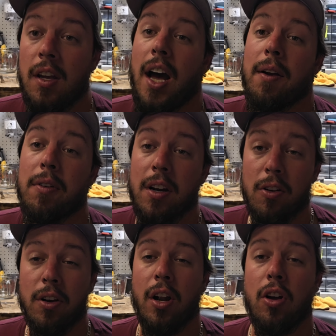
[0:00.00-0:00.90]
I run it
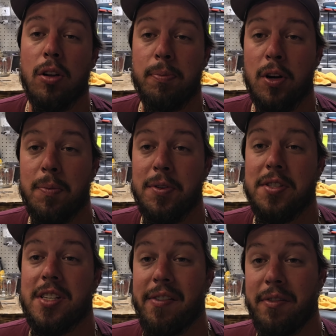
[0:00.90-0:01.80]
on an all-purpose
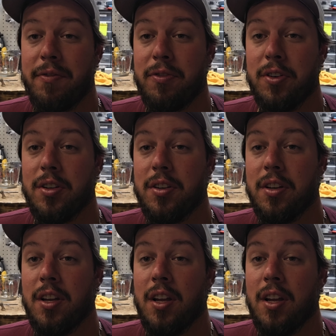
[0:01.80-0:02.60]
7-foot